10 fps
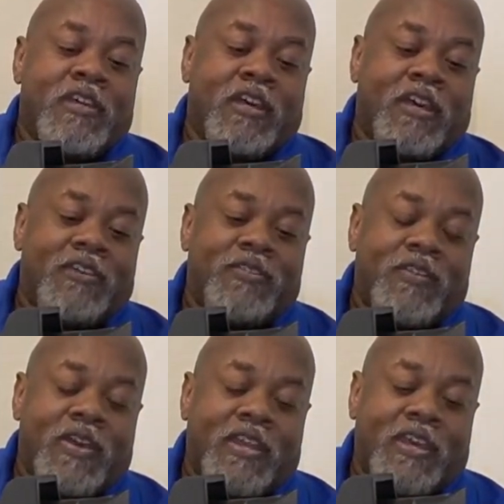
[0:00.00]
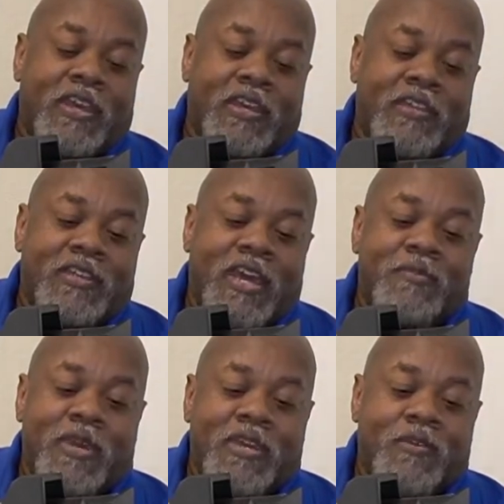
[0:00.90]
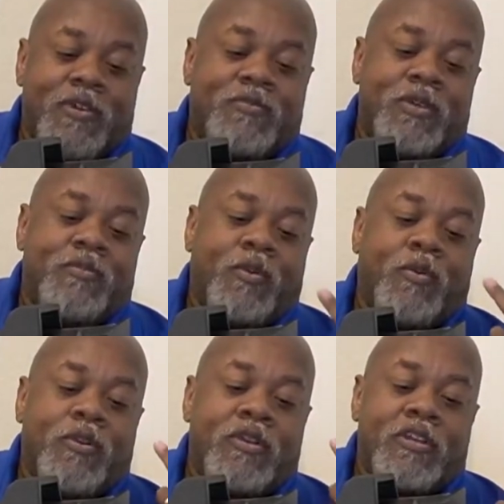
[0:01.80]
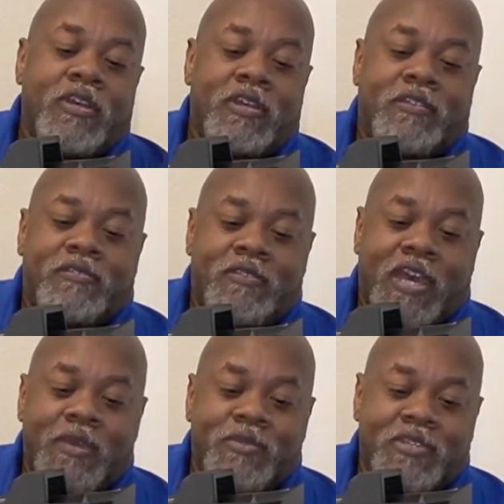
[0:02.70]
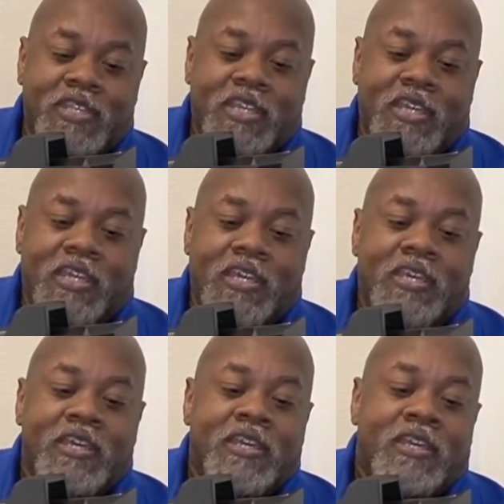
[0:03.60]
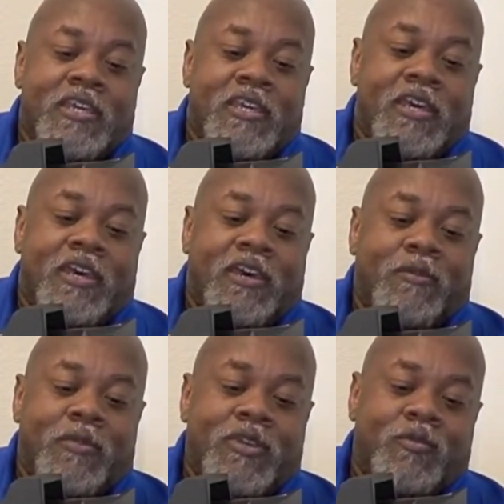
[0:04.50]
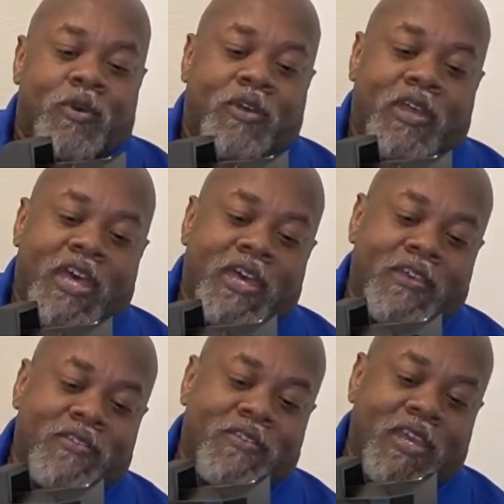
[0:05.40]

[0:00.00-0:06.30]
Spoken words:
You got a Type A USB port, a Type C, as well as